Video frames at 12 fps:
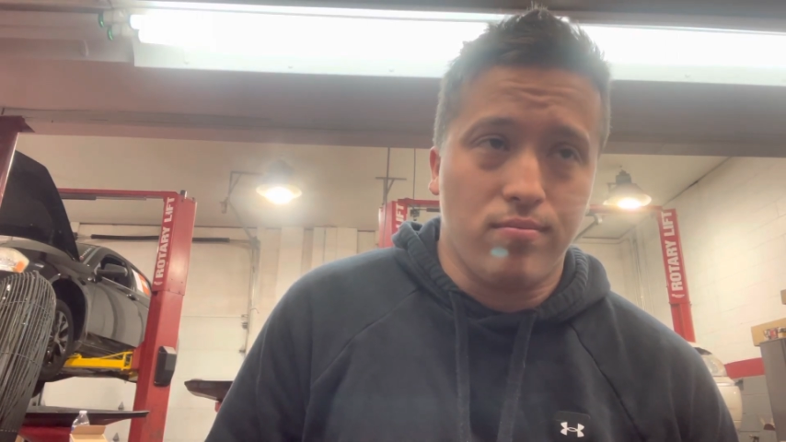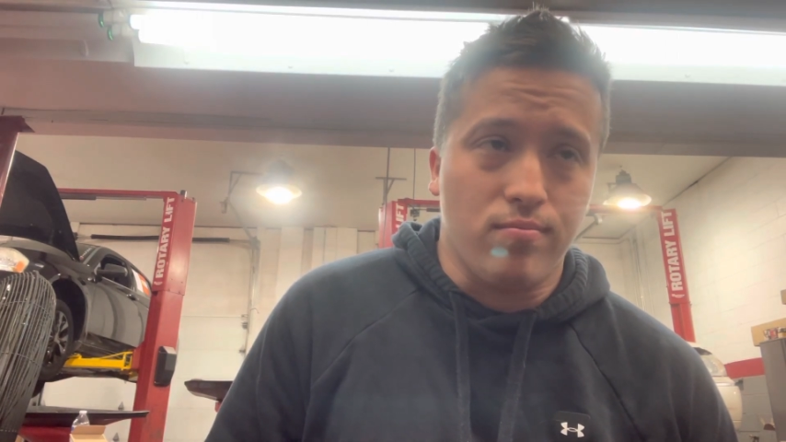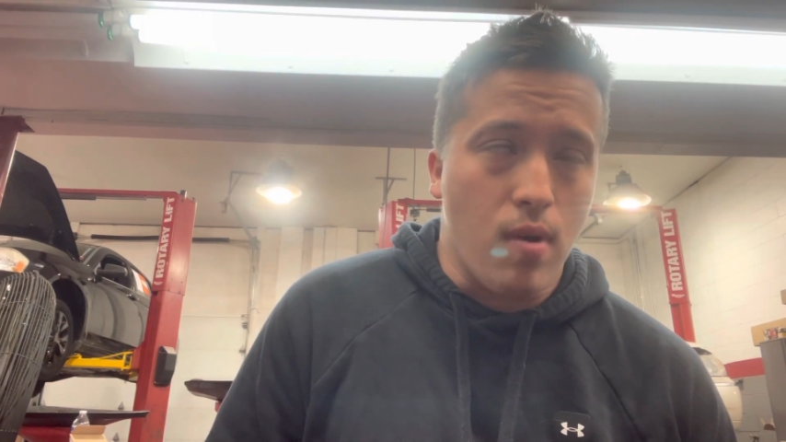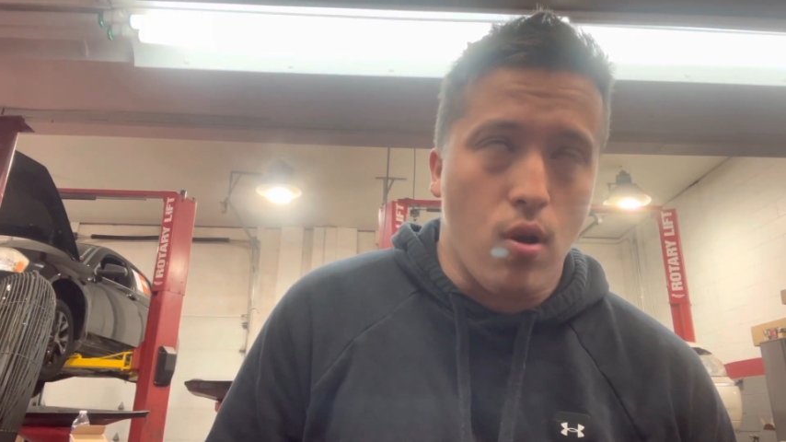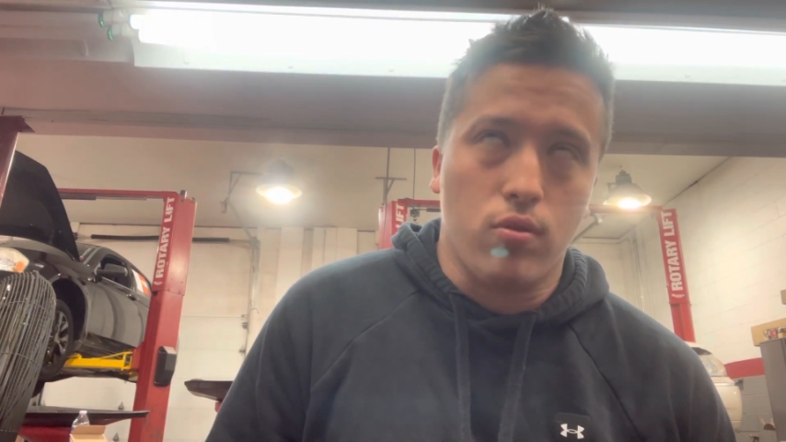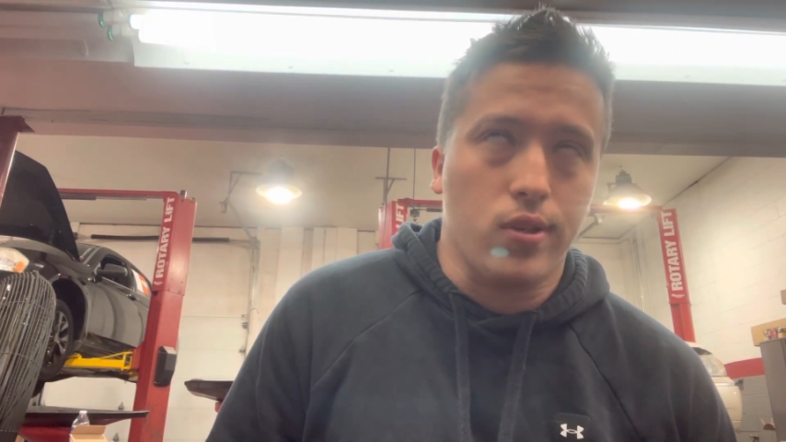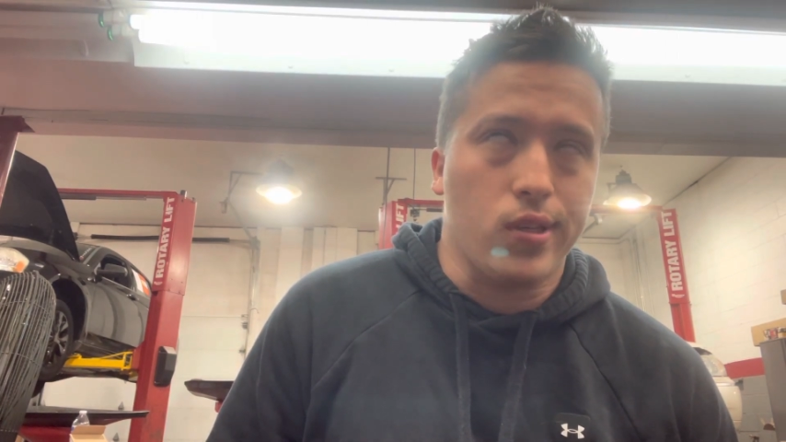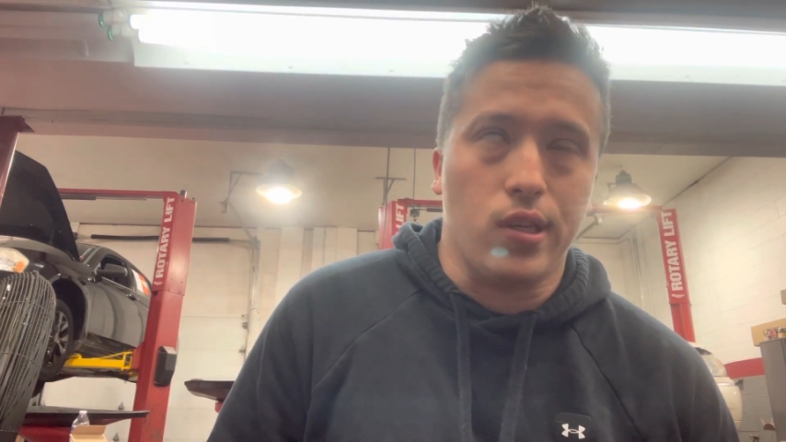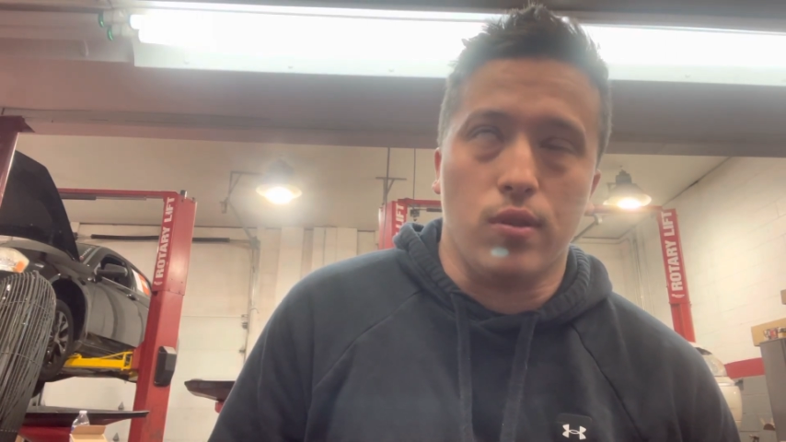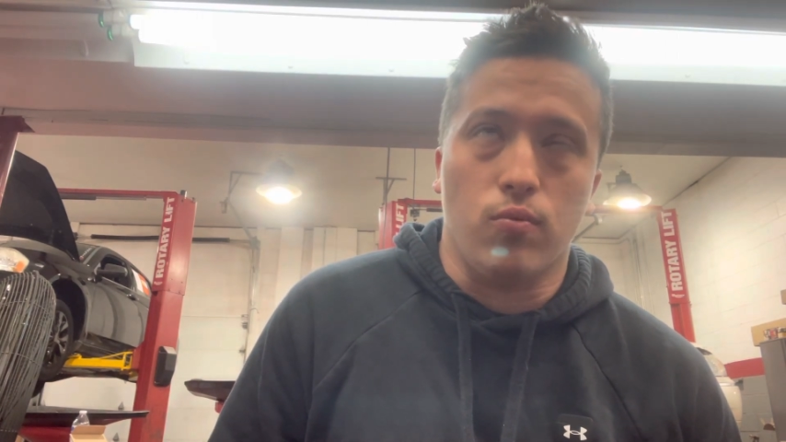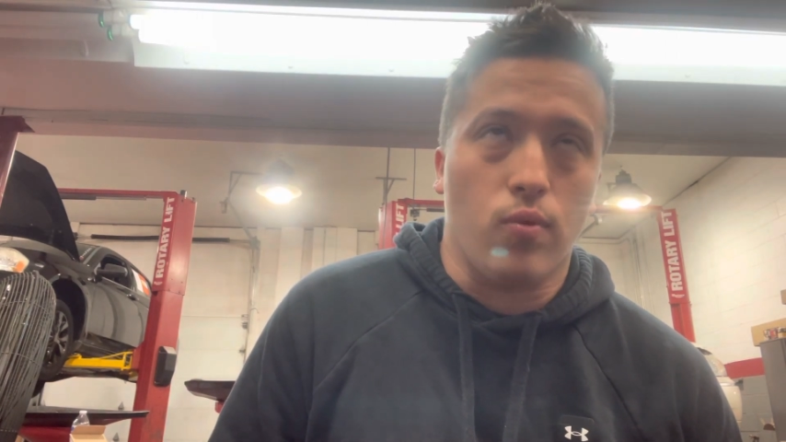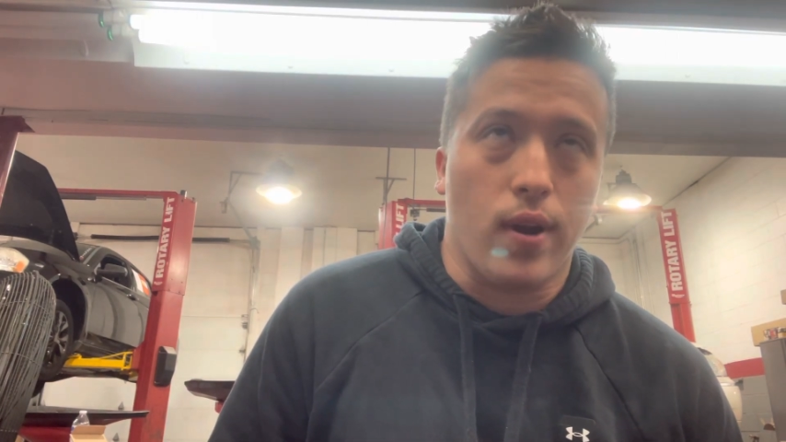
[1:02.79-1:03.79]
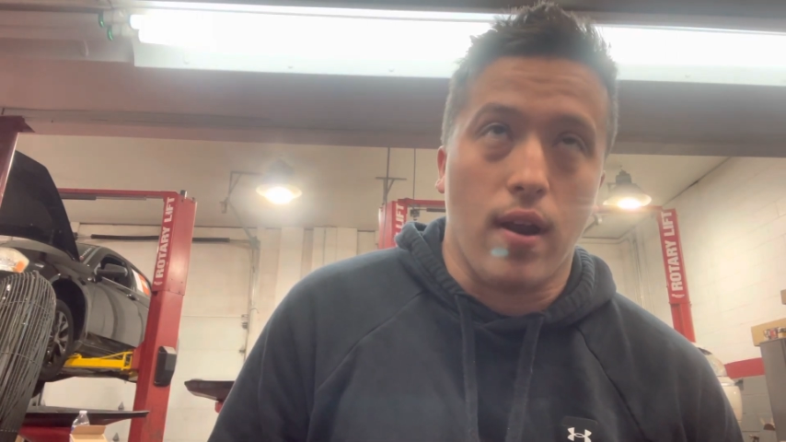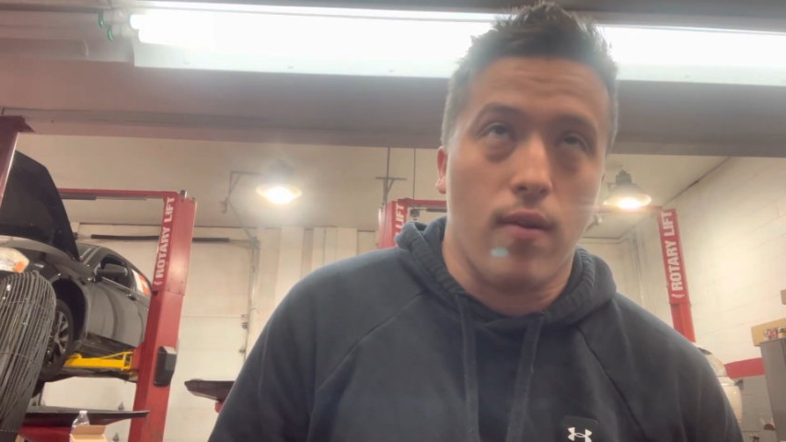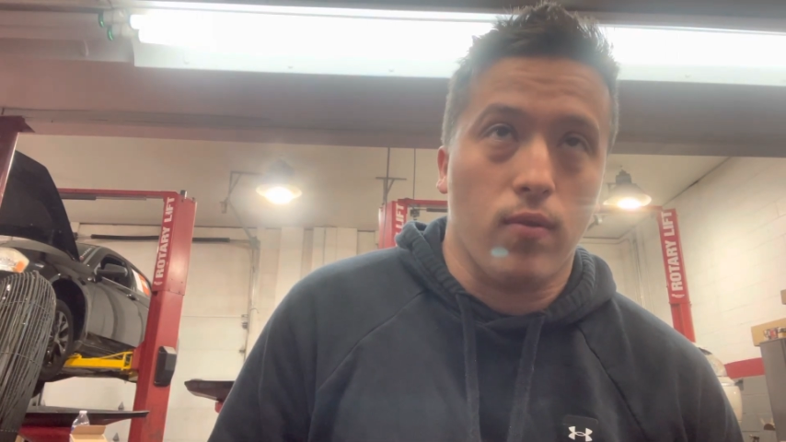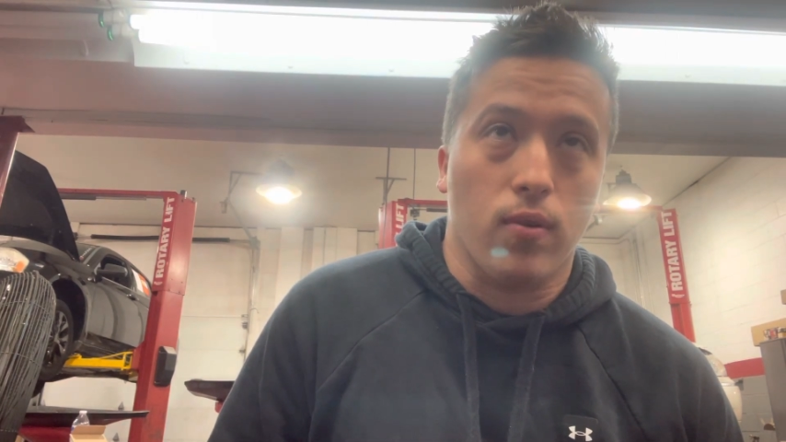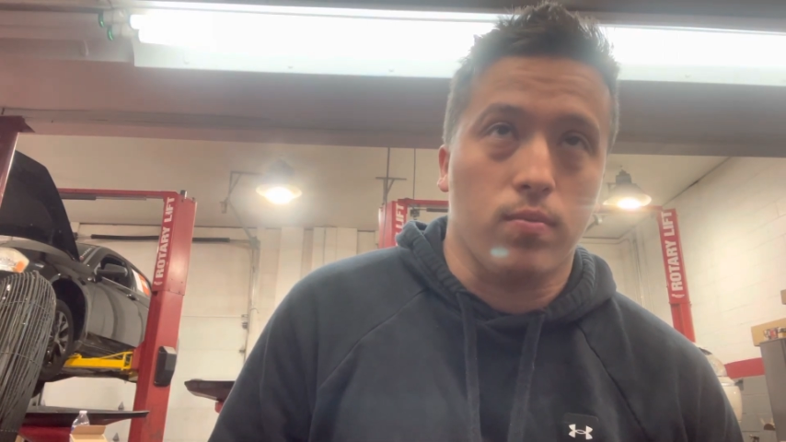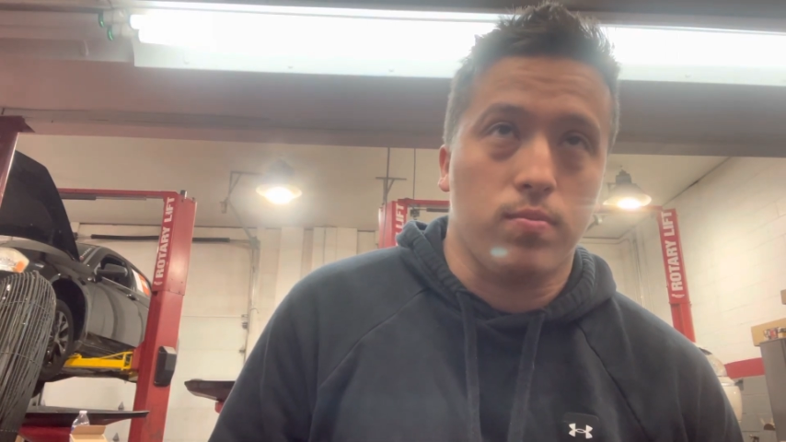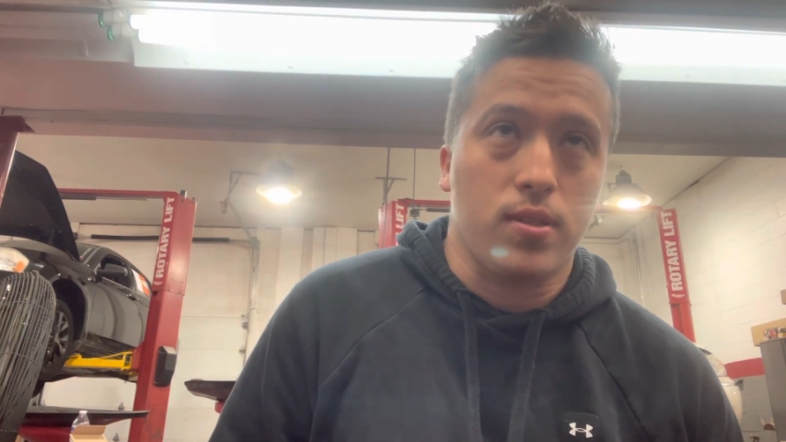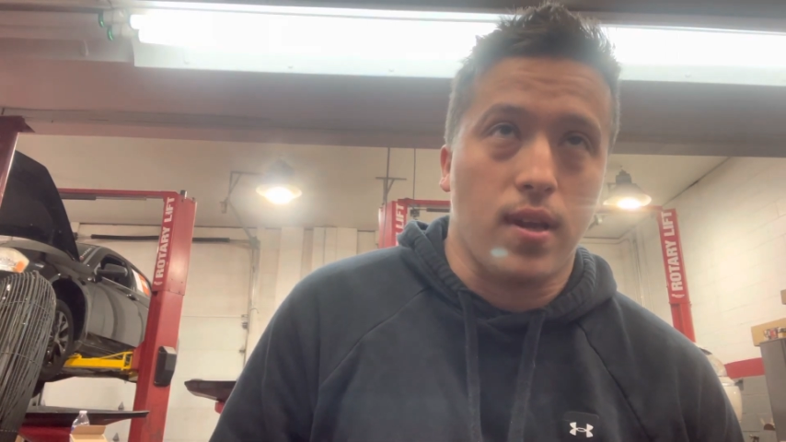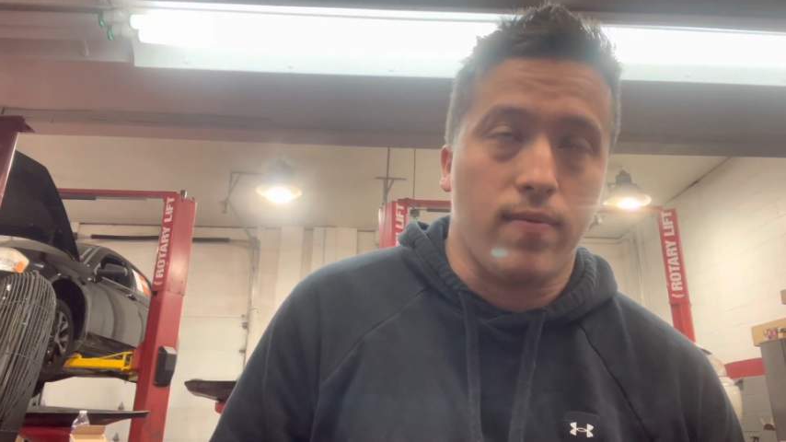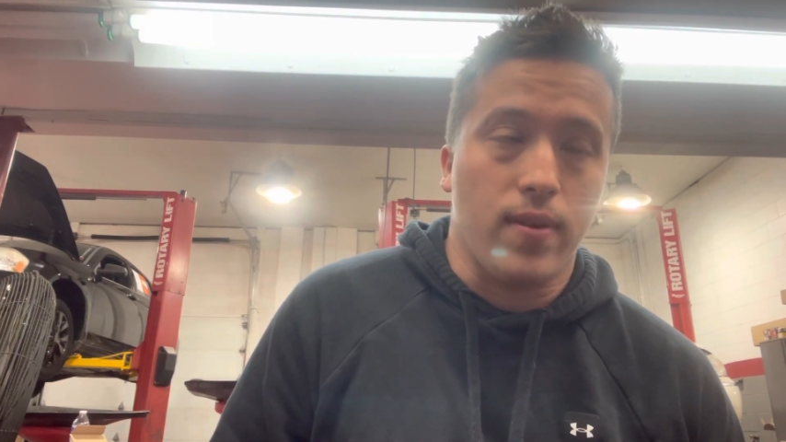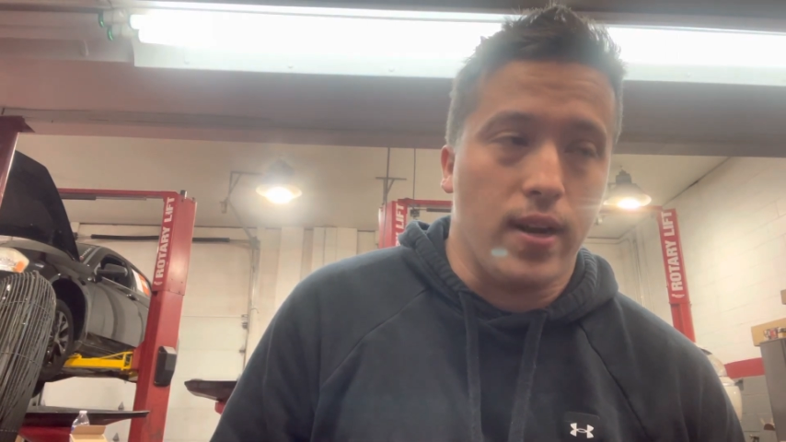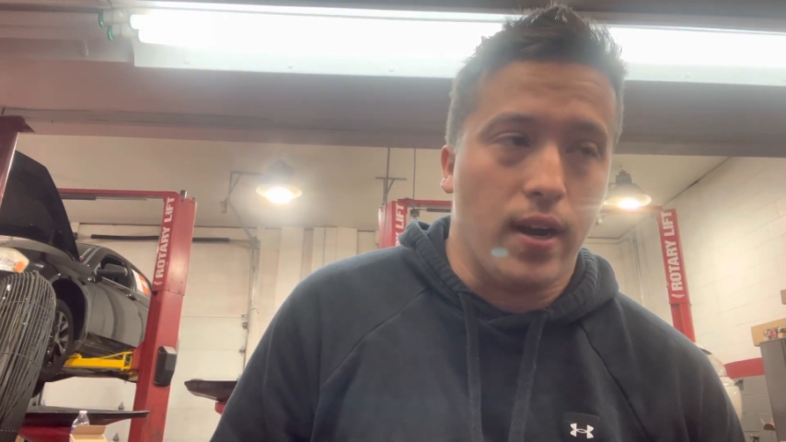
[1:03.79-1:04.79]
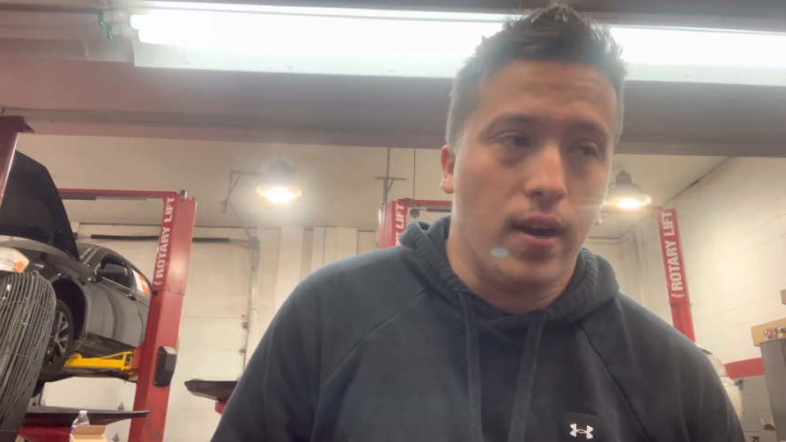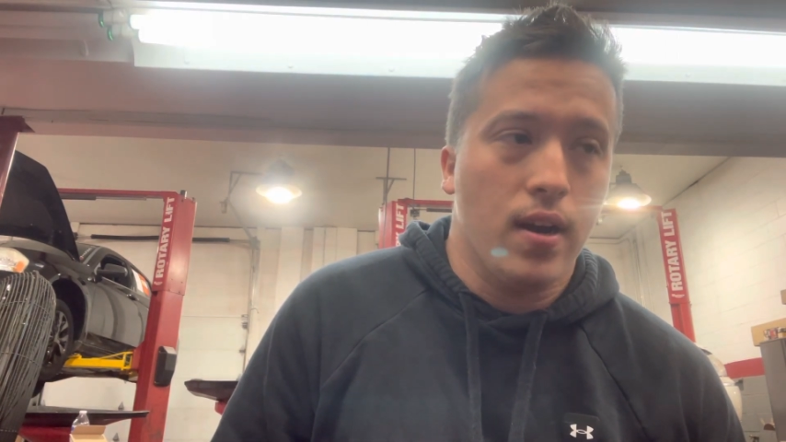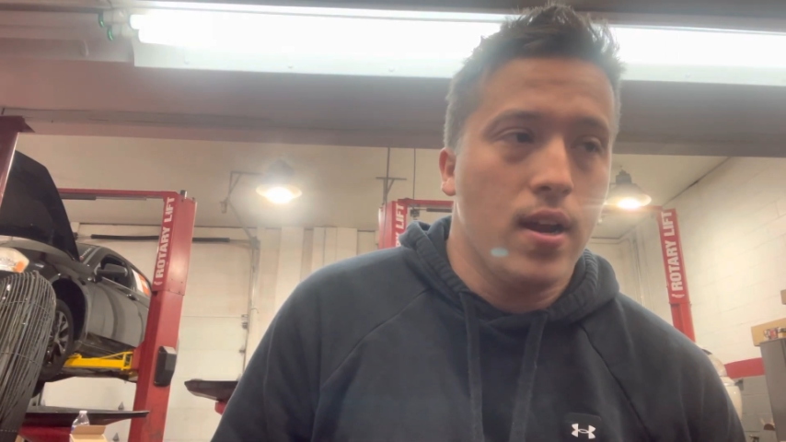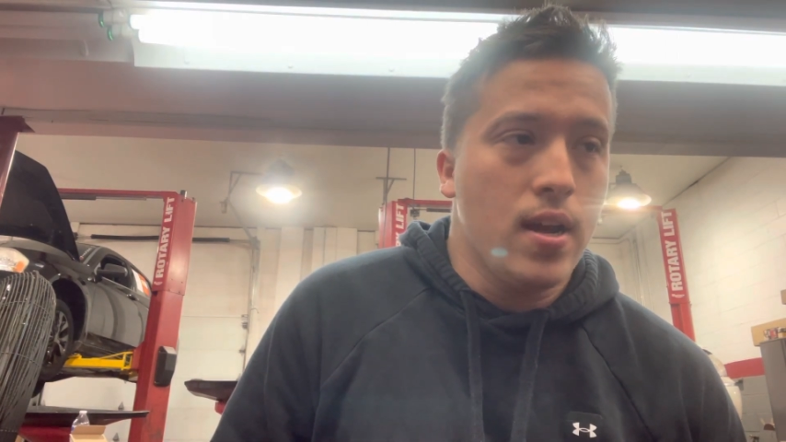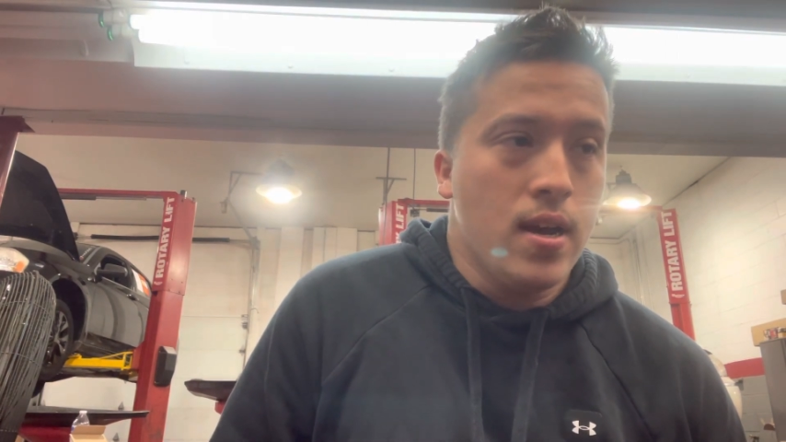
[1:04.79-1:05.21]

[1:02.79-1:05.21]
mocha, whatever stuff in there.